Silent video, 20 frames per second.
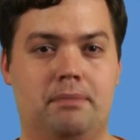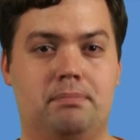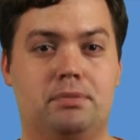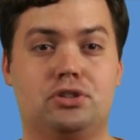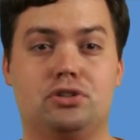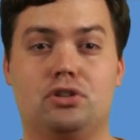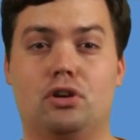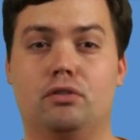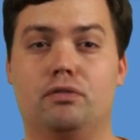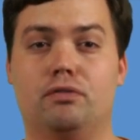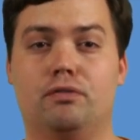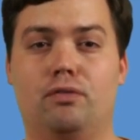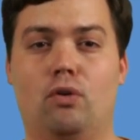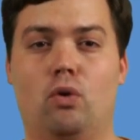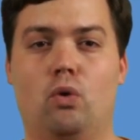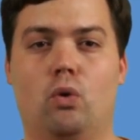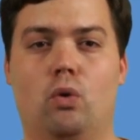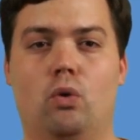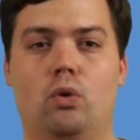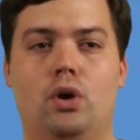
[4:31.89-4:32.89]
Episode
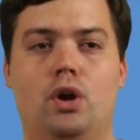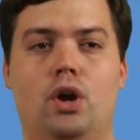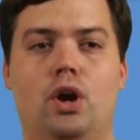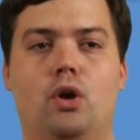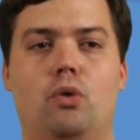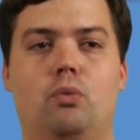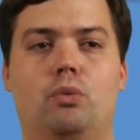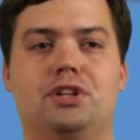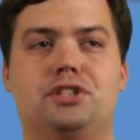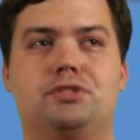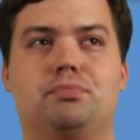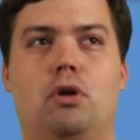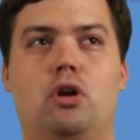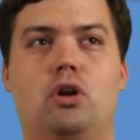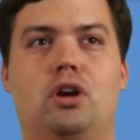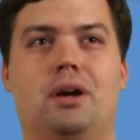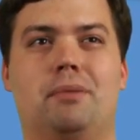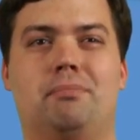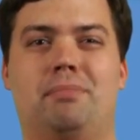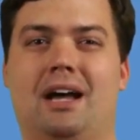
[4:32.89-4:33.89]
4, we
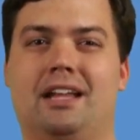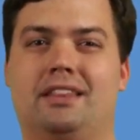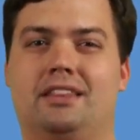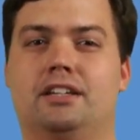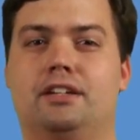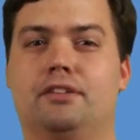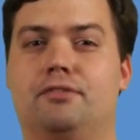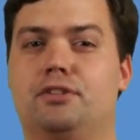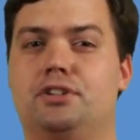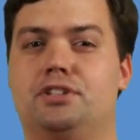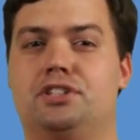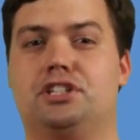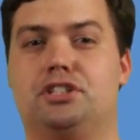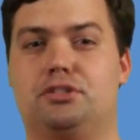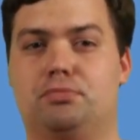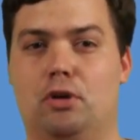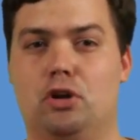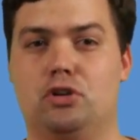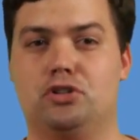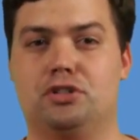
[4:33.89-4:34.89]
spoke about the different
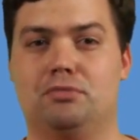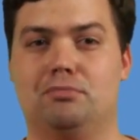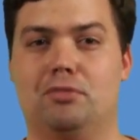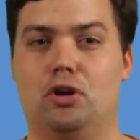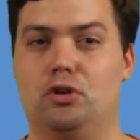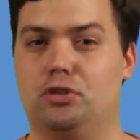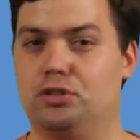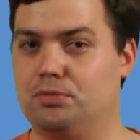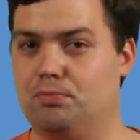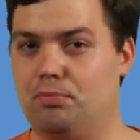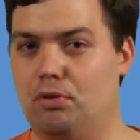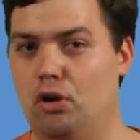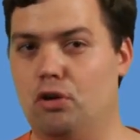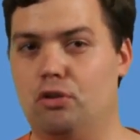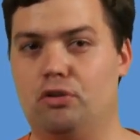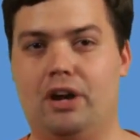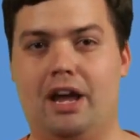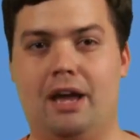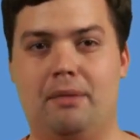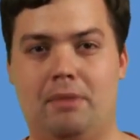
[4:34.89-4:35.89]
exposure modes:
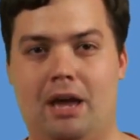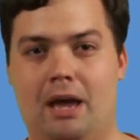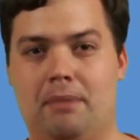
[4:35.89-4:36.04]
program,